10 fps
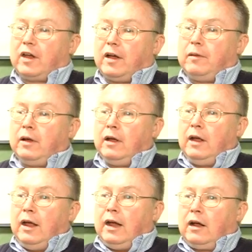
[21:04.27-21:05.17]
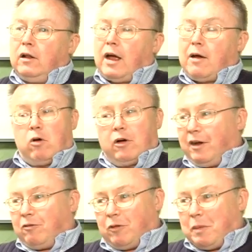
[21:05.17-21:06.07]
I won't
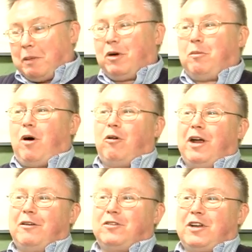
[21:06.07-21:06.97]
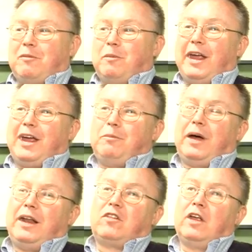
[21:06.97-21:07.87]
remember them all right off the top of my head,
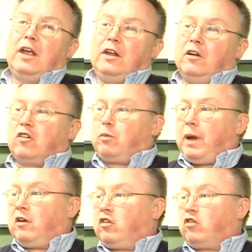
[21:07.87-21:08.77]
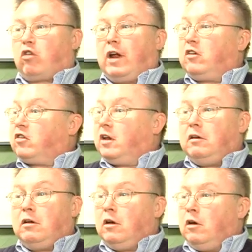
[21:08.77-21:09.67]
but it's Spencer Tracy,
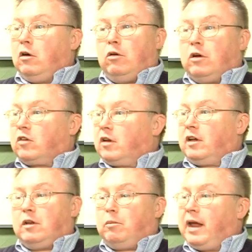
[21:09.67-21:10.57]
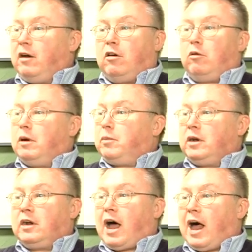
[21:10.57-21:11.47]
who was a debater at
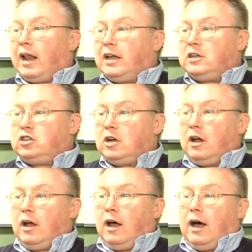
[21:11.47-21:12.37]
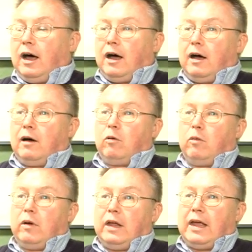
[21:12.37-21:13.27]
Ripon College.
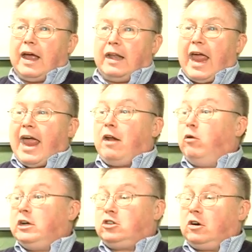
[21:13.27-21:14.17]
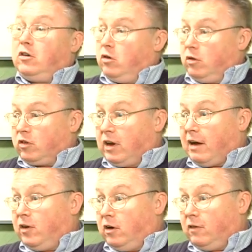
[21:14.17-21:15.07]
We had Ann Richards, who was
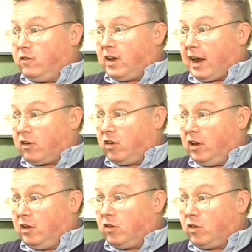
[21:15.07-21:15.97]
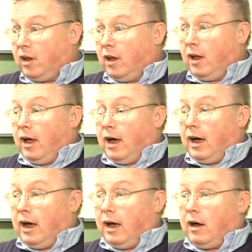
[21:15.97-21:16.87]
governor of Texas,
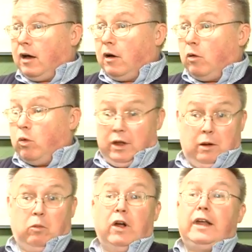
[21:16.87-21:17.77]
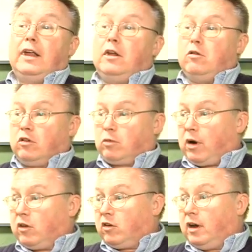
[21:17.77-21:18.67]
William Reiki, who was
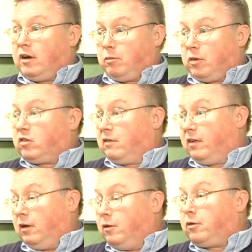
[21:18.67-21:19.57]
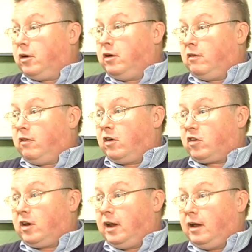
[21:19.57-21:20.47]
president of Pacific Lutheran
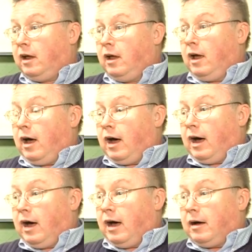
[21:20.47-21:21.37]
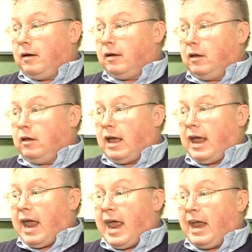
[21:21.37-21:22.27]
University.
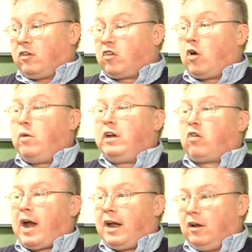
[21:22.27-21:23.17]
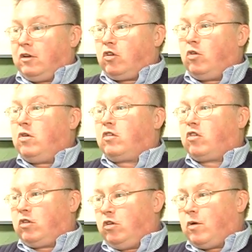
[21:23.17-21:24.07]
And so we try
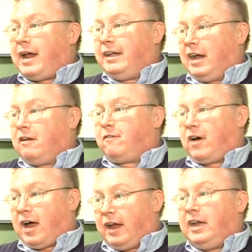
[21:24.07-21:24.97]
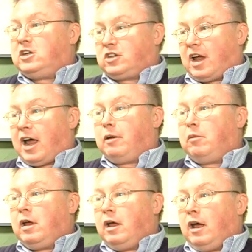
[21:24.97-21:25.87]
to identify each time,
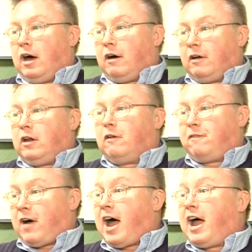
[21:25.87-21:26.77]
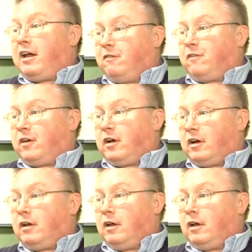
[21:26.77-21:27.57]
5, a